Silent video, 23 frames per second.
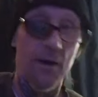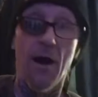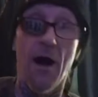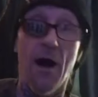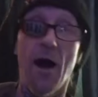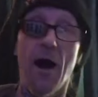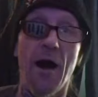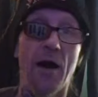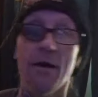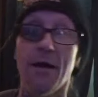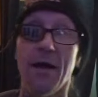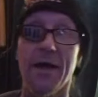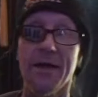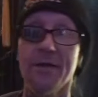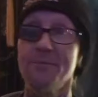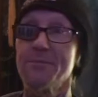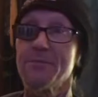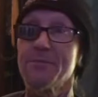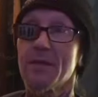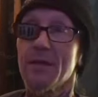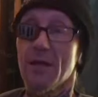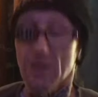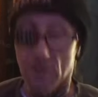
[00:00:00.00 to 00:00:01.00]
All right.
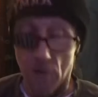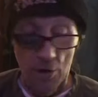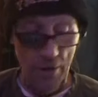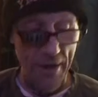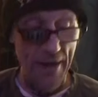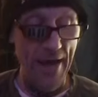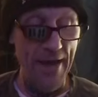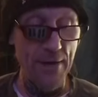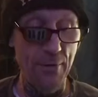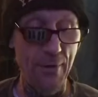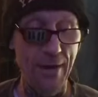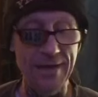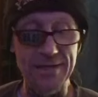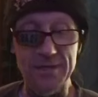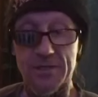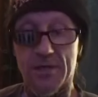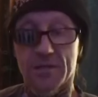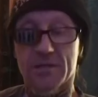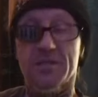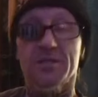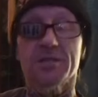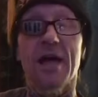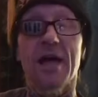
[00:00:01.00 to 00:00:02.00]
Okay, anyways,
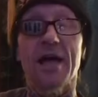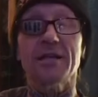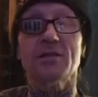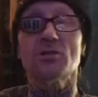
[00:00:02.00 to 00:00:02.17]
select